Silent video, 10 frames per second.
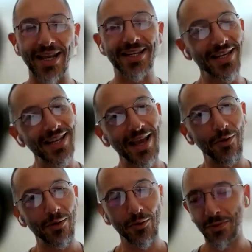I didn't get
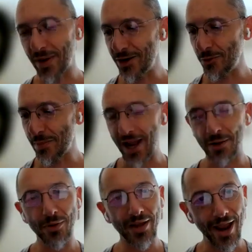one with my new
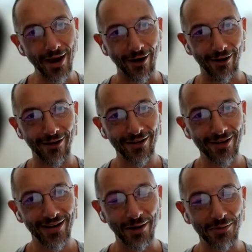MacBook Air.
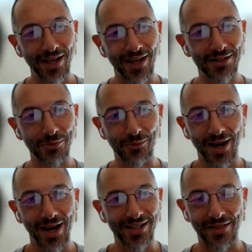I was kind of
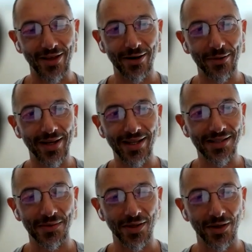surprised. I thought I would get
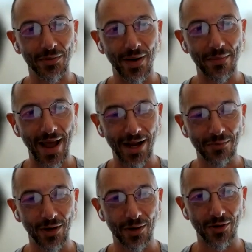something with my
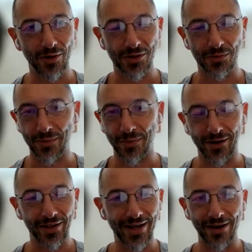MacBook purchase, but
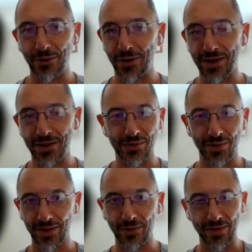apparently now it only is
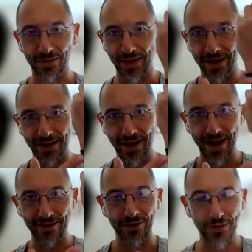with like
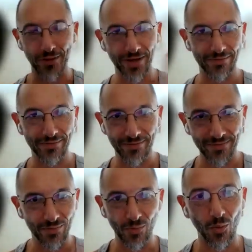iPhone and
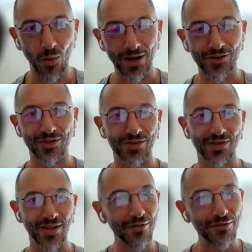watch
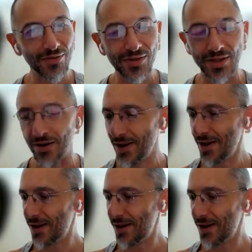stuff. So